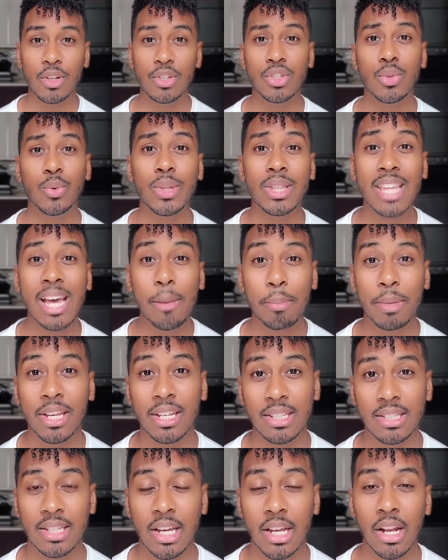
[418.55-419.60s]
So with that
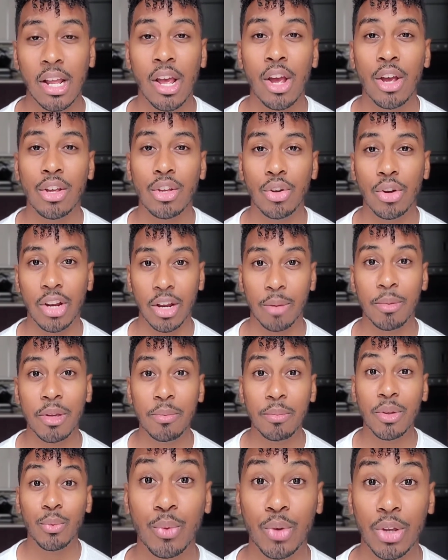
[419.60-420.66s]
being said, your Airbnb